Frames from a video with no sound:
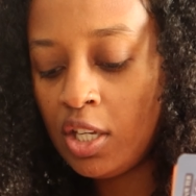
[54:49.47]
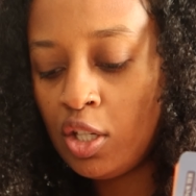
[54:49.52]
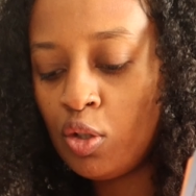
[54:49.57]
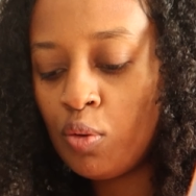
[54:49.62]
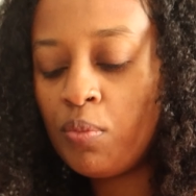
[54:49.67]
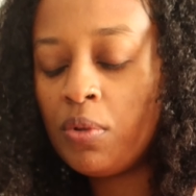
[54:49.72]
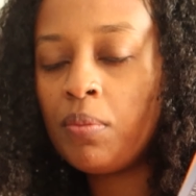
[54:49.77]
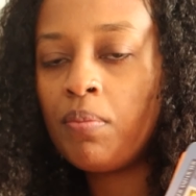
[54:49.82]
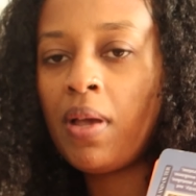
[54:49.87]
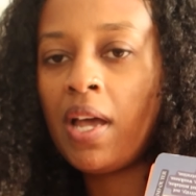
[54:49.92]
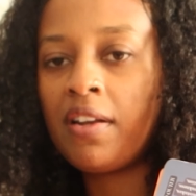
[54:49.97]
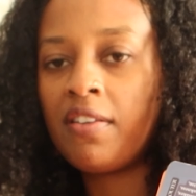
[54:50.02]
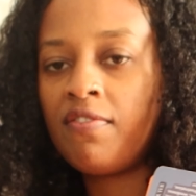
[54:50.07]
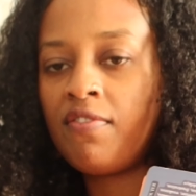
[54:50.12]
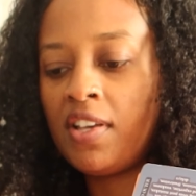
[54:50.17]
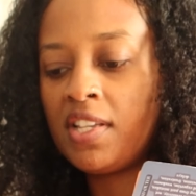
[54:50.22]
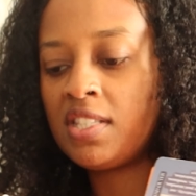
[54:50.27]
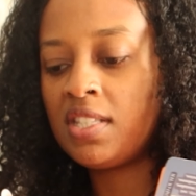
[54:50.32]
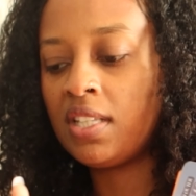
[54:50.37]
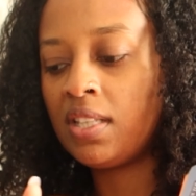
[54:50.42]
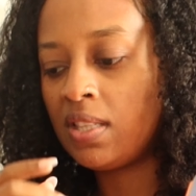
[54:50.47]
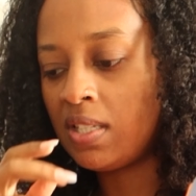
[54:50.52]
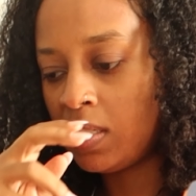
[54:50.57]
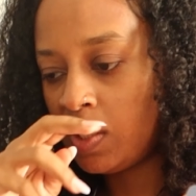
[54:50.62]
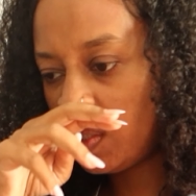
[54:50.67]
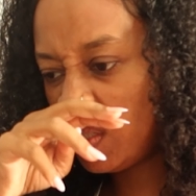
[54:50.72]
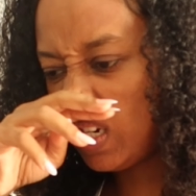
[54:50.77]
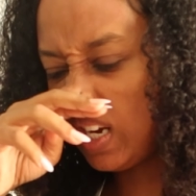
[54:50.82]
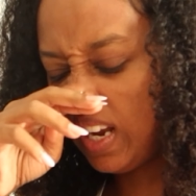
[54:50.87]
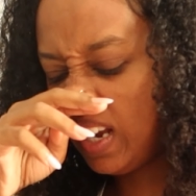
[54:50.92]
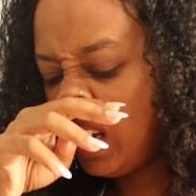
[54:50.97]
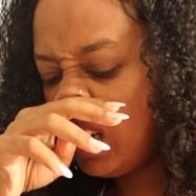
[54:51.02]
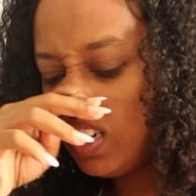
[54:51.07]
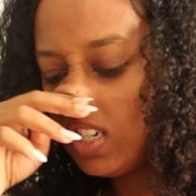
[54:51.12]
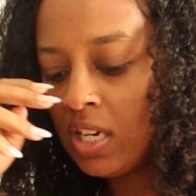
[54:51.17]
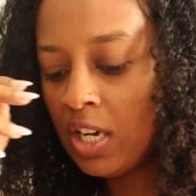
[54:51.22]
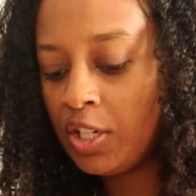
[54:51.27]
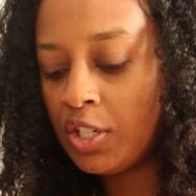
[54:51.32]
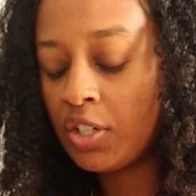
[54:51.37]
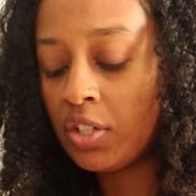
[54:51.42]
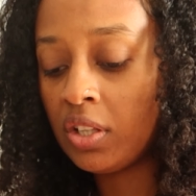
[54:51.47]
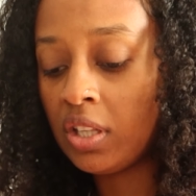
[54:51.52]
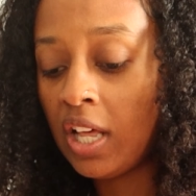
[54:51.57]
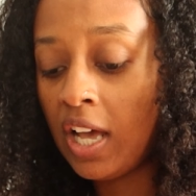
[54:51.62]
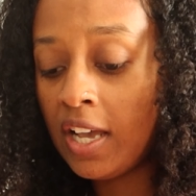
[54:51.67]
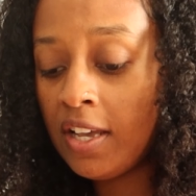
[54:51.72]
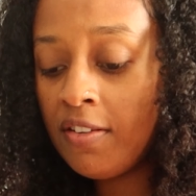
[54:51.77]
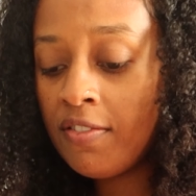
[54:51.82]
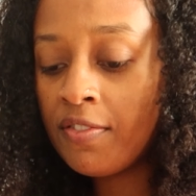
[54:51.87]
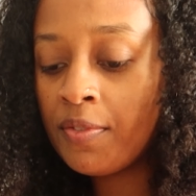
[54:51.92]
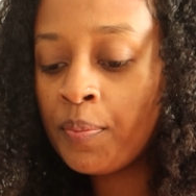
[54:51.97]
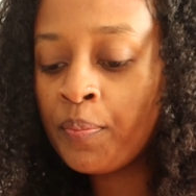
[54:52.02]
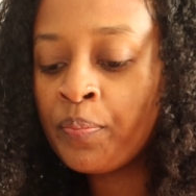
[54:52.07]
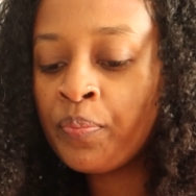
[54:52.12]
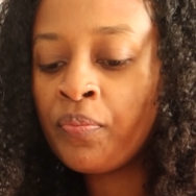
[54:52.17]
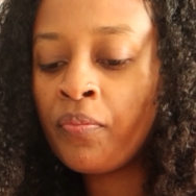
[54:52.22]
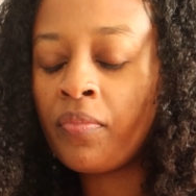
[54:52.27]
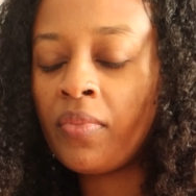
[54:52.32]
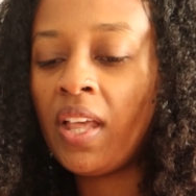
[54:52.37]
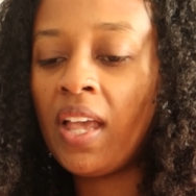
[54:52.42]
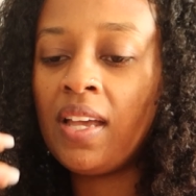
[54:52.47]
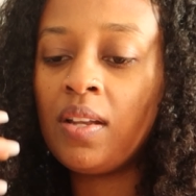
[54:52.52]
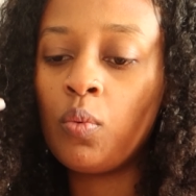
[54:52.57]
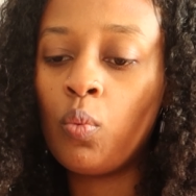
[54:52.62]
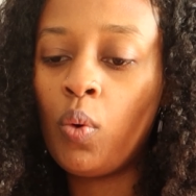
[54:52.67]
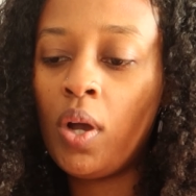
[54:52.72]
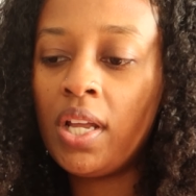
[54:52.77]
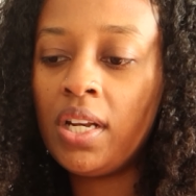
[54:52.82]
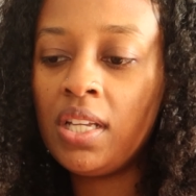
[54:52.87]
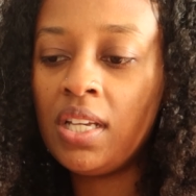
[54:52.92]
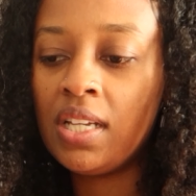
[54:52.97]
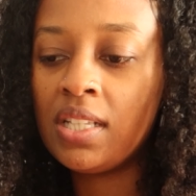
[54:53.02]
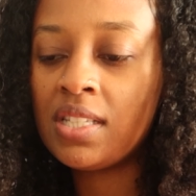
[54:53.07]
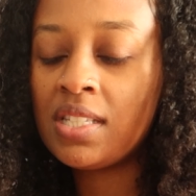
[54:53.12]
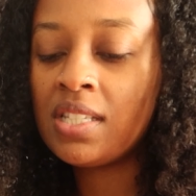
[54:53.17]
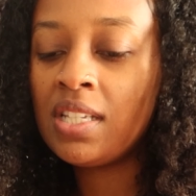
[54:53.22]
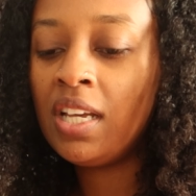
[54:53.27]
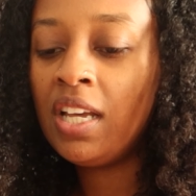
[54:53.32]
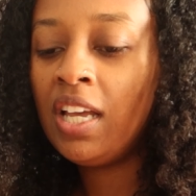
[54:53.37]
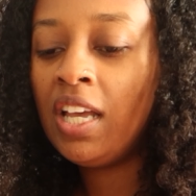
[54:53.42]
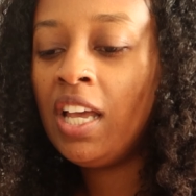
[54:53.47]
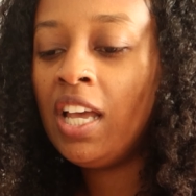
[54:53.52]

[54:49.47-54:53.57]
You've been manifesting this change in your life, and when it's